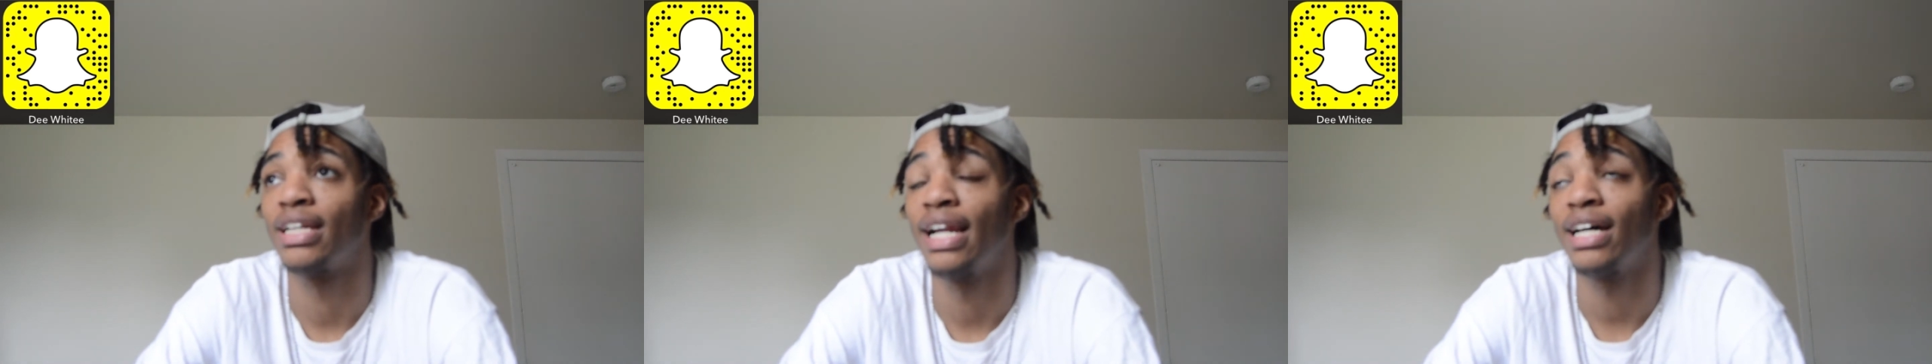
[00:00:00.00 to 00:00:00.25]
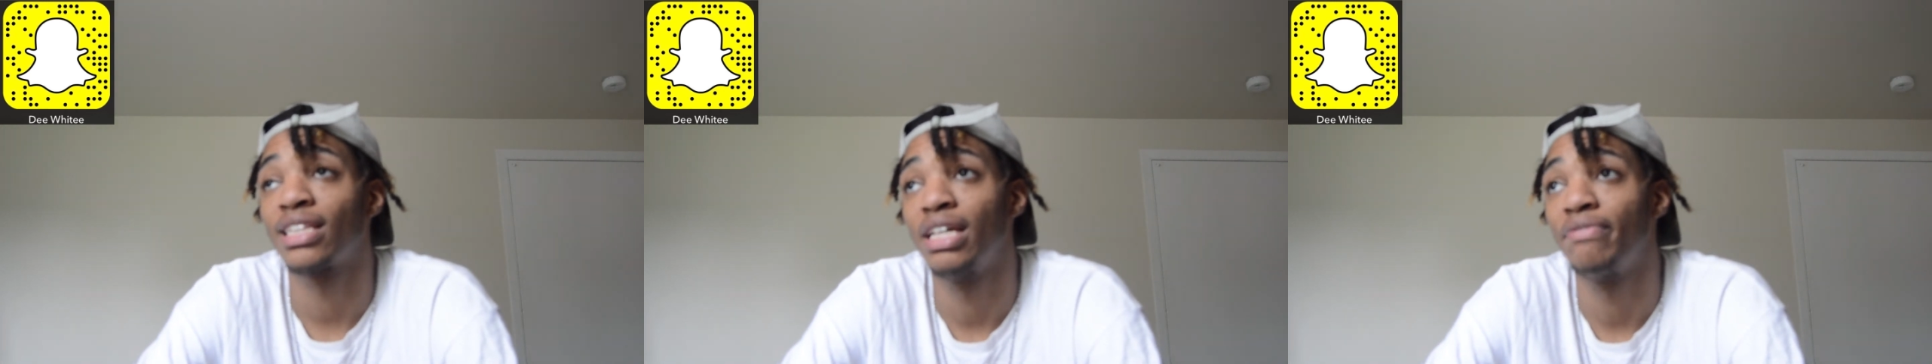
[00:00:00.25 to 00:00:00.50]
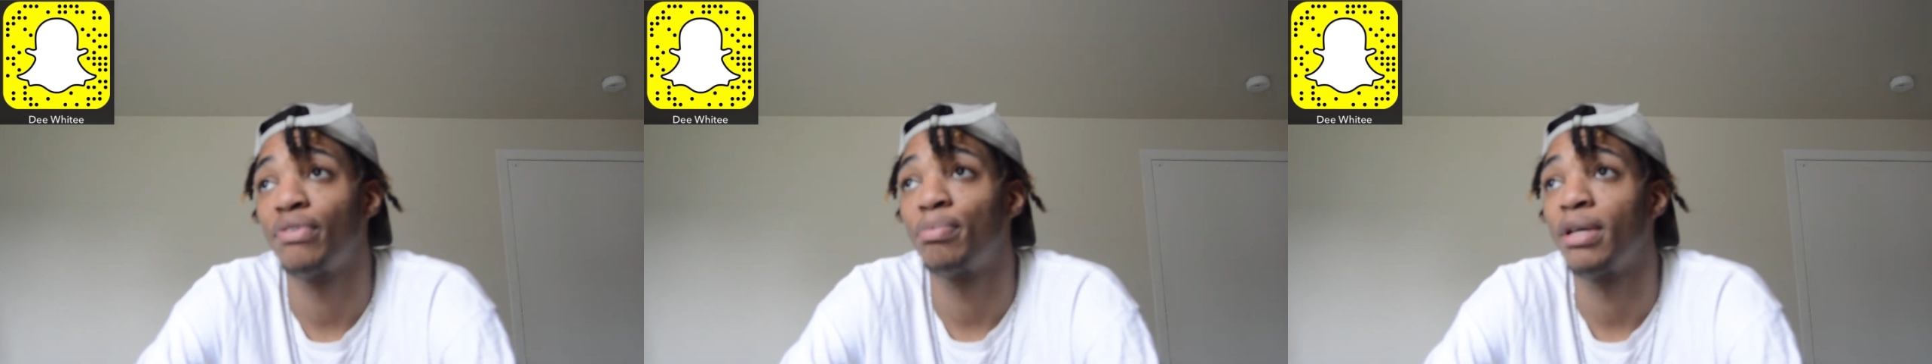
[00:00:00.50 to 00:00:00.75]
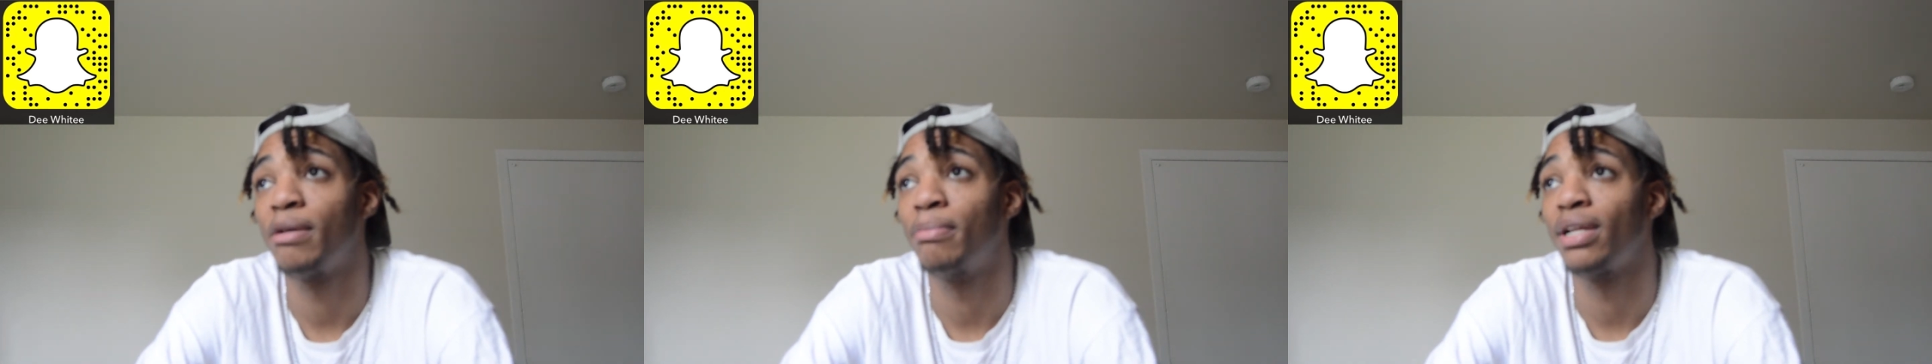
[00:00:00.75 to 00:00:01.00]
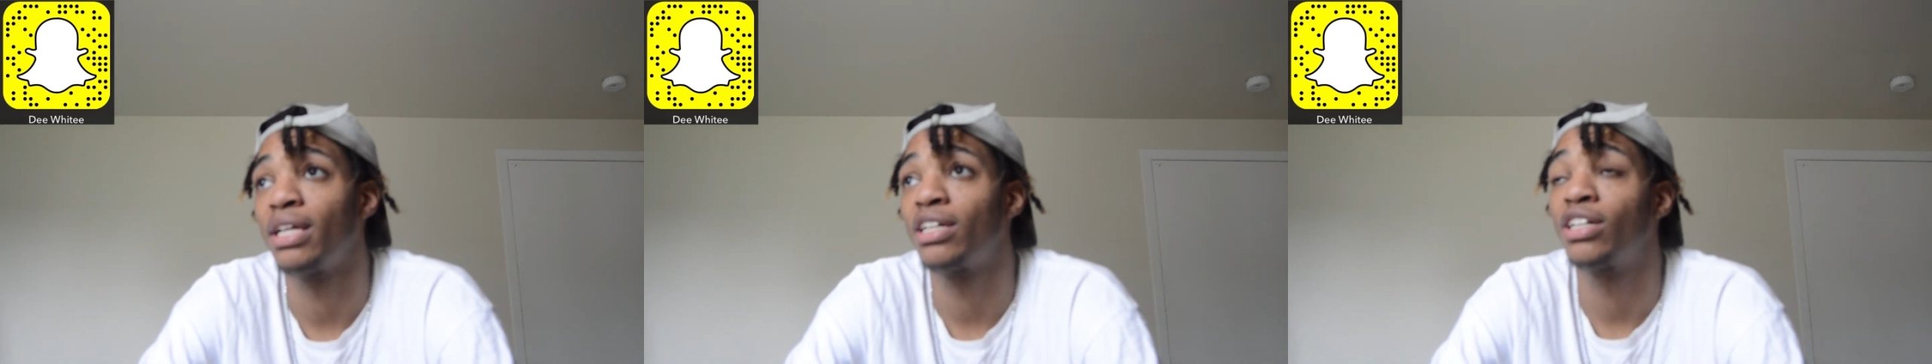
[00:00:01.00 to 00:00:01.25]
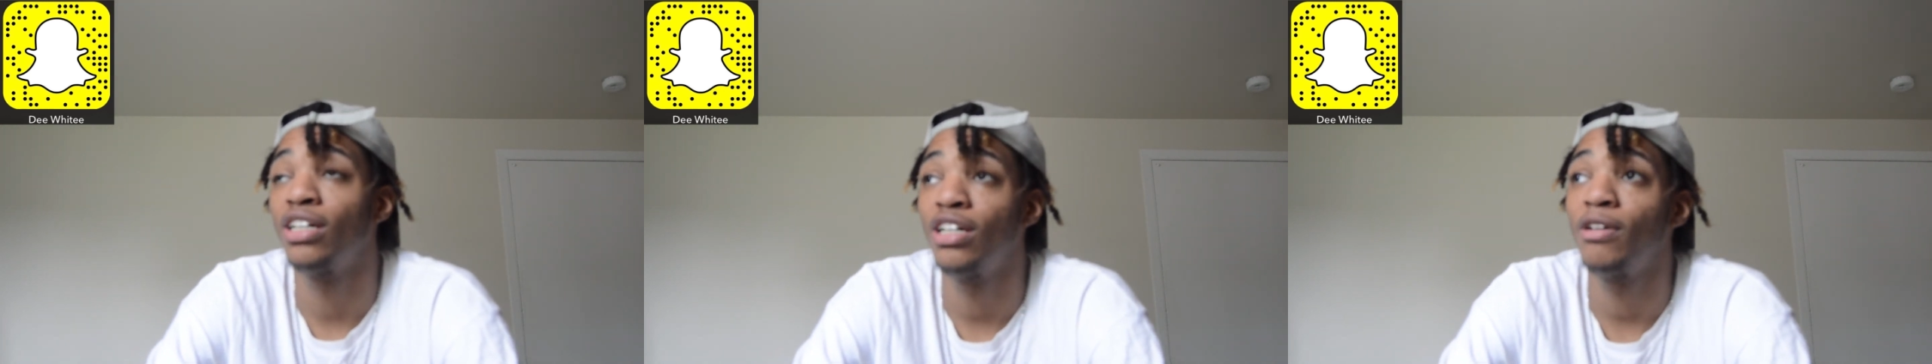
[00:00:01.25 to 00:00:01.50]
not the MVP, but he
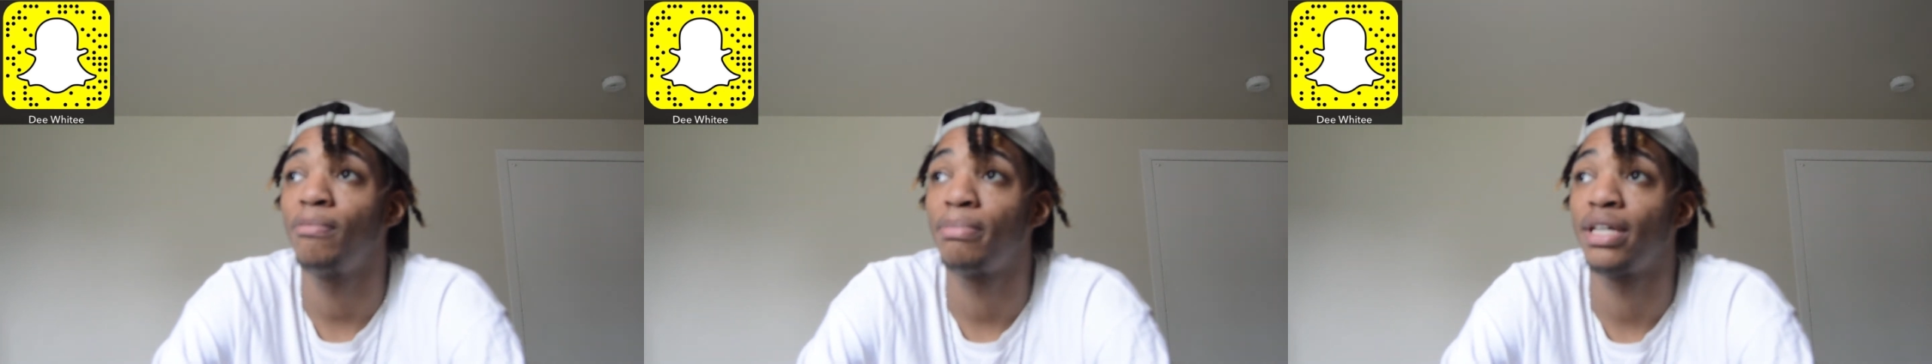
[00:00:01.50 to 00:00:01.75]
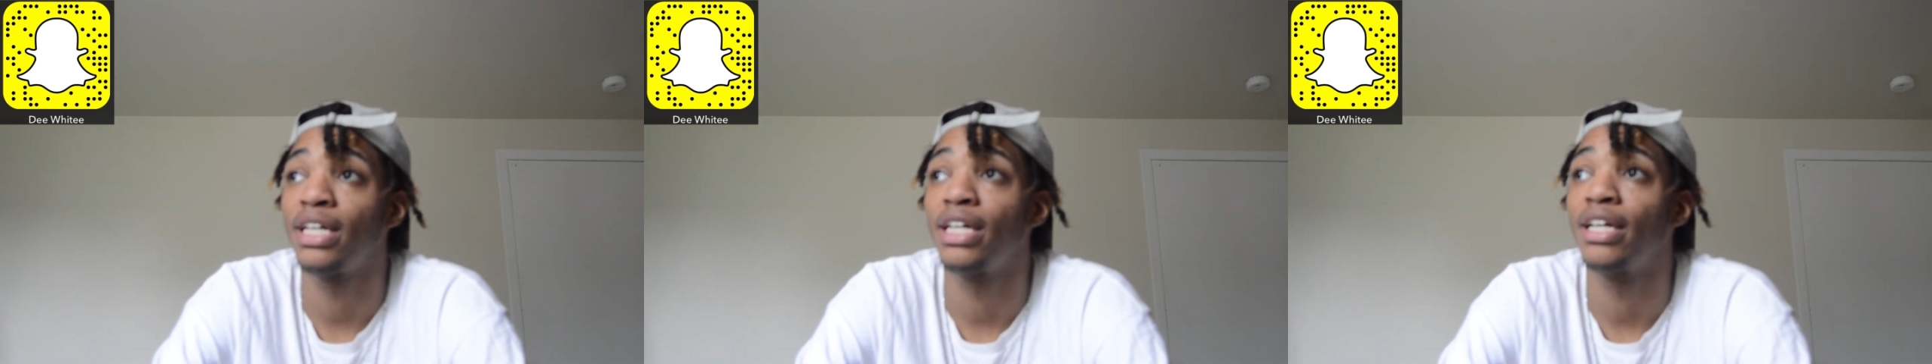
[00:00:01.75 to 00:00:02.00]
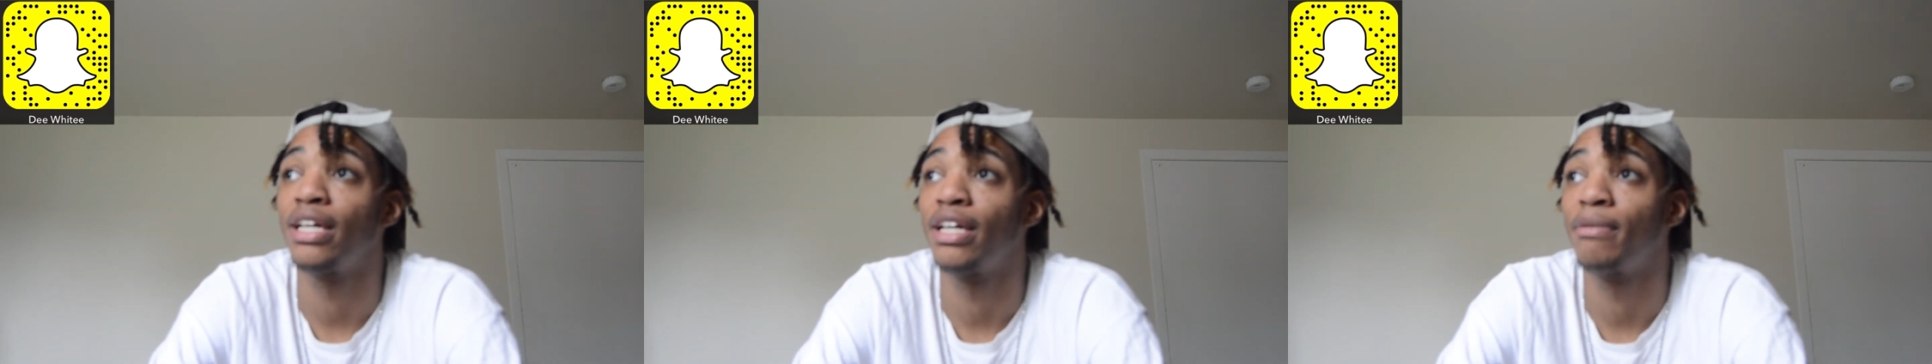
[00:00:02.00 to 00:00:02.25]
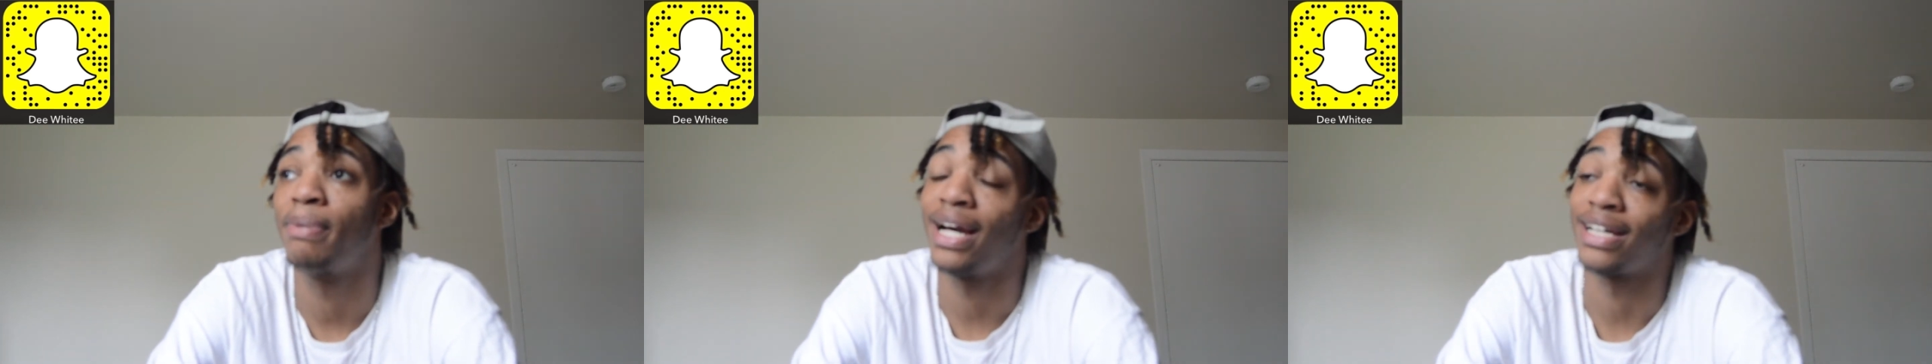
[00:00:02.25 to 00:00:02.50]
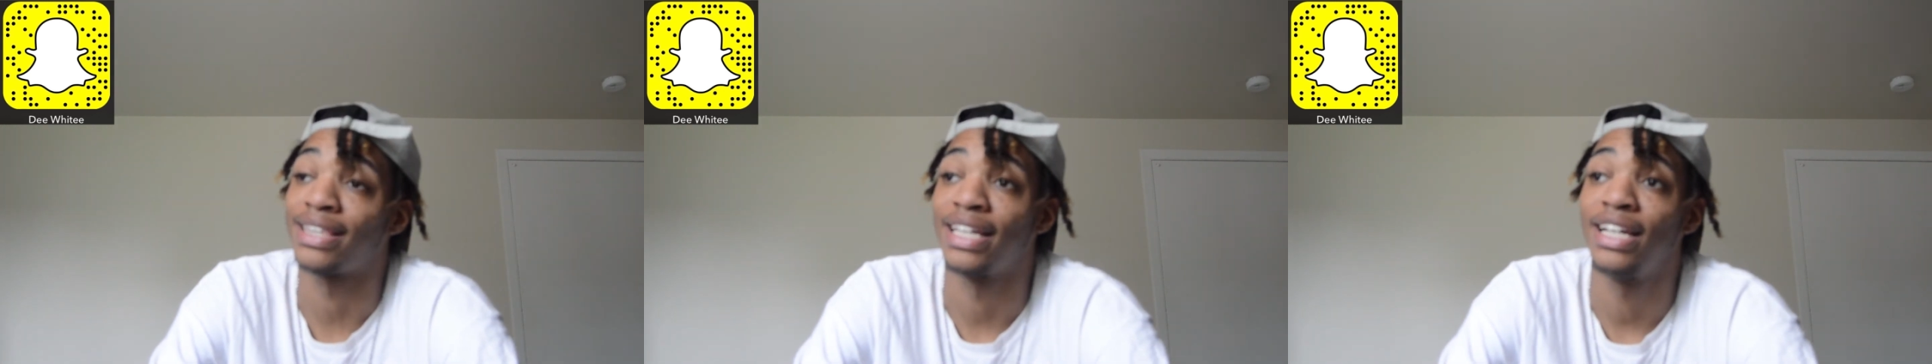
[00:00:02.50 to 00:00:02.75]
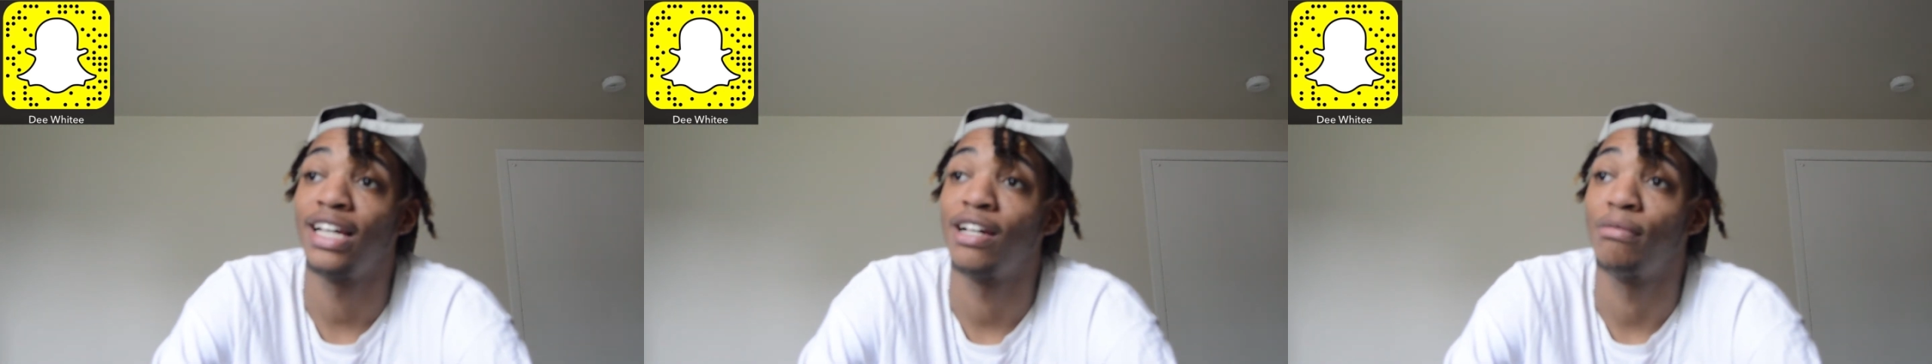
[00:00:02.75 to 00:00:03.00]
could be back
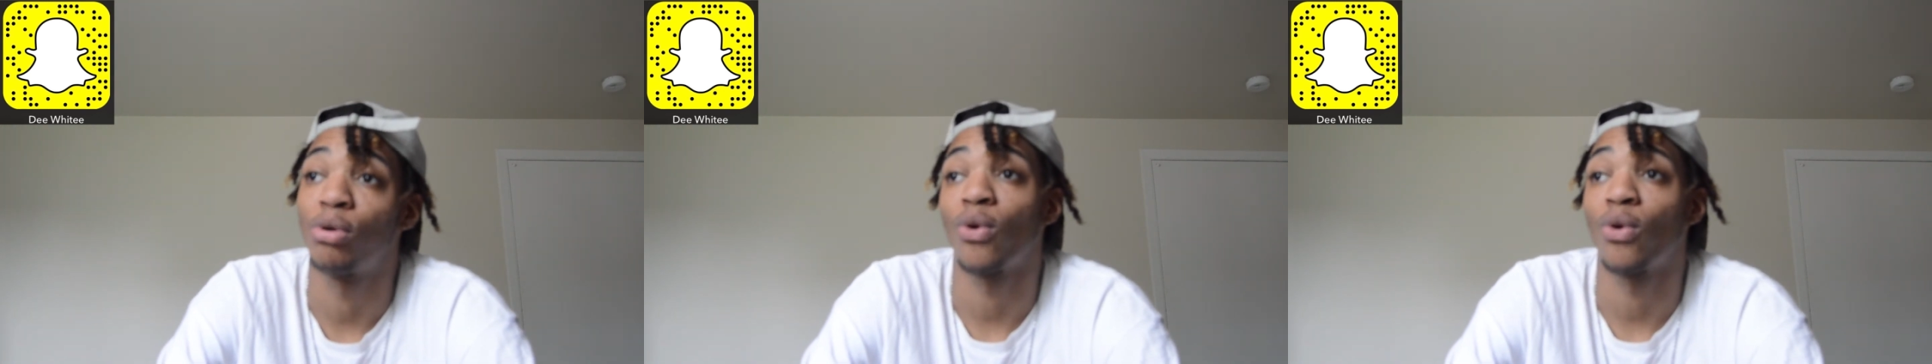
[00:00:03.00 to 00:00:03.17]
then.